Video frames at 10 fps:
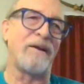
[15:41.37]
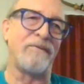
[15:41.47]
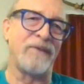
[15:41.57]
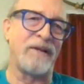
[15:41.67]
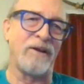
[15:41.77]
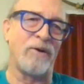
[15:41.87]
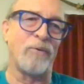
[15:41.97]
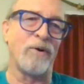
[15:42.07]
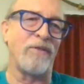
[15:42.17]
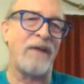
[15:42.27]
out a video
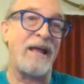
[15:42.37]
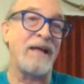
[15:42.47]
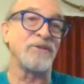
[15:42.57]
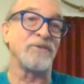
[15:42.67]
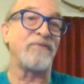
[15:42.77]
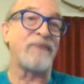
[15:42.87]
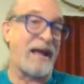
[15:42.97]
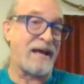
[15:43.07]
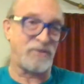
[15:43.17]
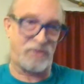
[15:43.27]
where the hands are
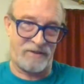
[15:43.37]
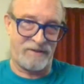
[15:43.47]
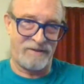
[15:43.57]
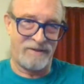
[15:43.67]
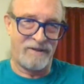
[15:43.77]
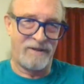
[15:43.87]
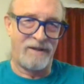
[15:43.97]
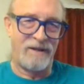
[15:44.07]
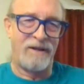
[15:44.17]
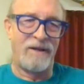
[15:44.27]
fast,
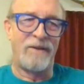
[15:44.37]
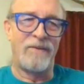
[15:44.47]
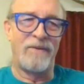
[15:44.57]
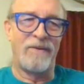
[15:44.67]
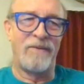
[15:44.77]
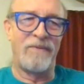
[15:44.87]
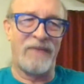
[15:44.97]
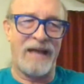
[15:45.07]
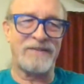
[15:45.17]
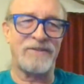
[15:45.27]

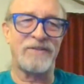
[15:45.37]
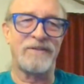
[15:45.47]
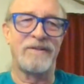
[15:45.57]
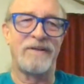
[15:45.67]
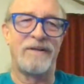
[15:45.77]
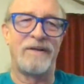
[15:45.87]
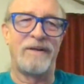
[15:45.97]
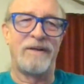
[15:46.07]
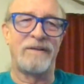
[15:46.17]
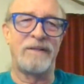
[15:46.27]
that's
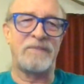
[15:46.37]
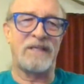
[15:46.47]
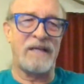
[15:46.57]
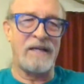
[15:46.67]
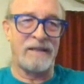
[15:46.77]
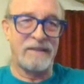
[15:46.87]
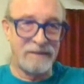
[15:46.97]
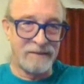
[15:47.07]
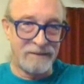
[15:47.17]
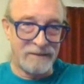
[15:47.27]
Lip Gang,
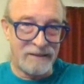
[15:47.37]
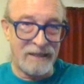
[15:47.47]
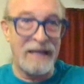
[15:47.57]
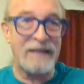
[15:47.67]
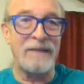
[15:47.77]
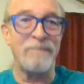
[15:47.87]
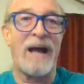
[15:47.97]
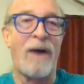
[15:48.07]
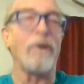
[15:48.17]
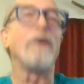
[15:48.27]
connecting
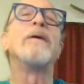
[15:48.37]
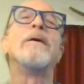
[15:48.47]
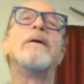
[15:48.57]
power.